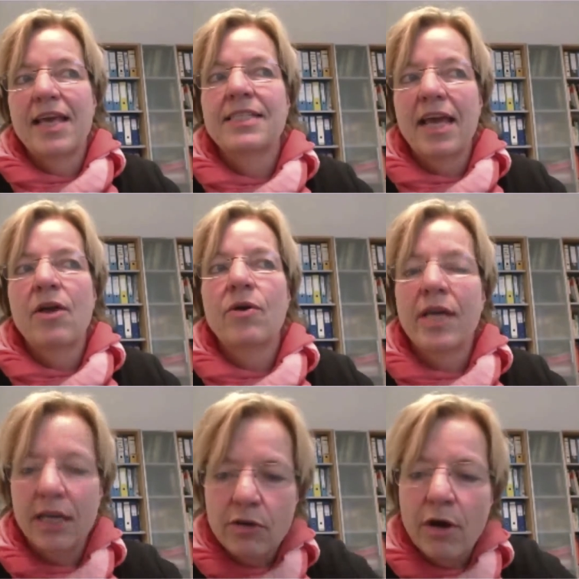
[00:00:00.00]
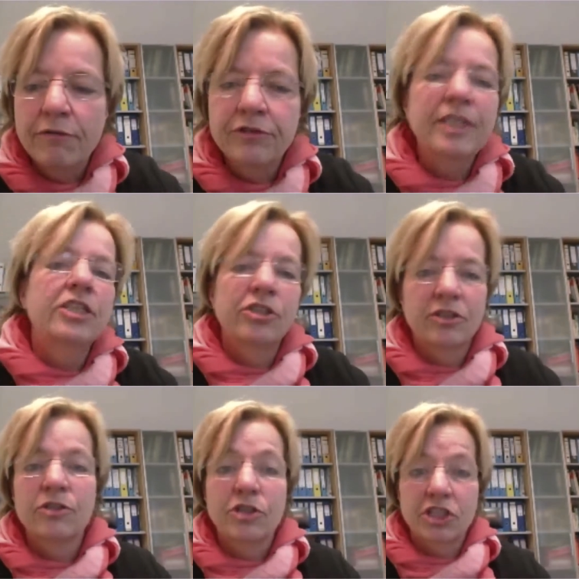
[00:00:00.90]
say, okay, you are free
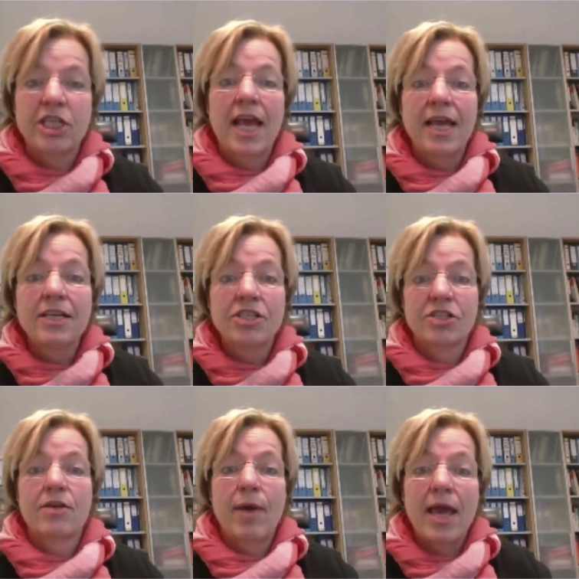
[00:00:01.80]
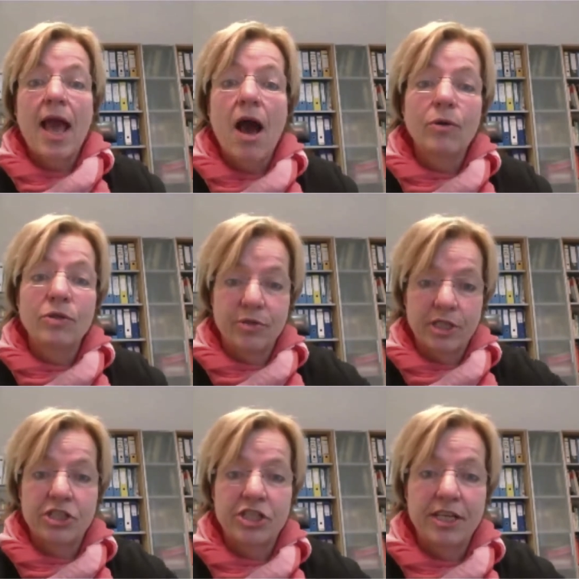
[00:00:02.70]
to change the way how to
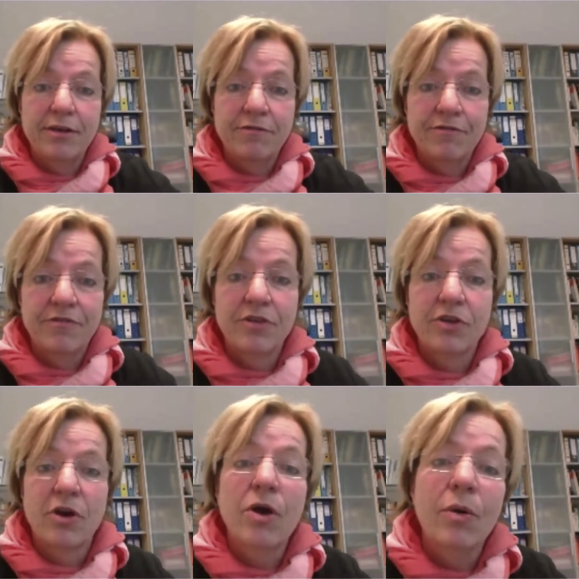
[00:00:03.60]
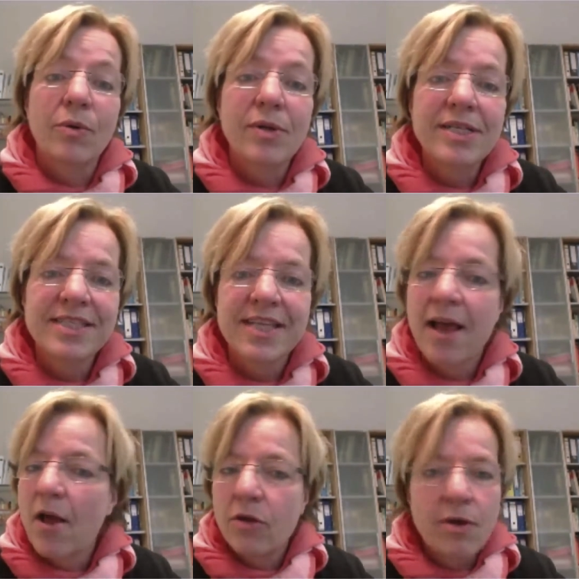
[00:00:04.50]
achieve your goals.
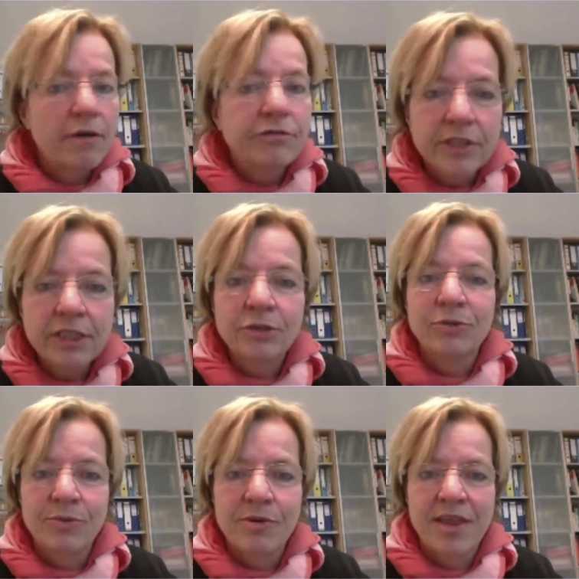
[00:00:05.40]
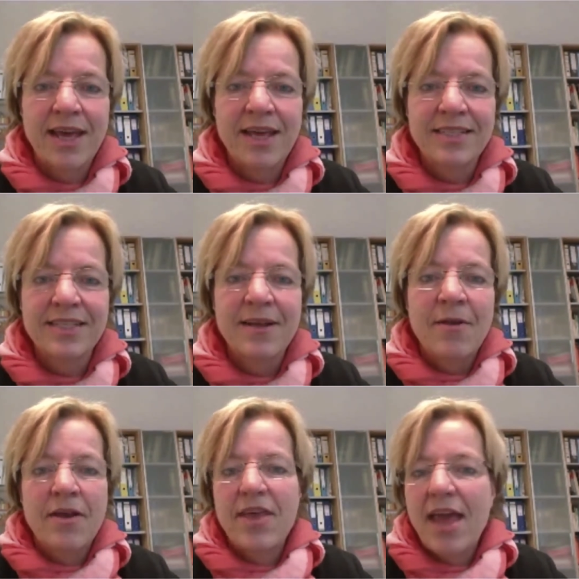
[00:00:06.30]
You are free to do that.
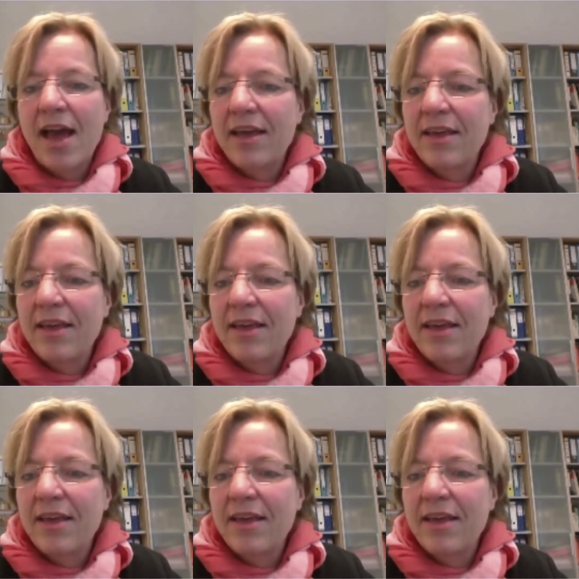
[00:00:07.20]
They are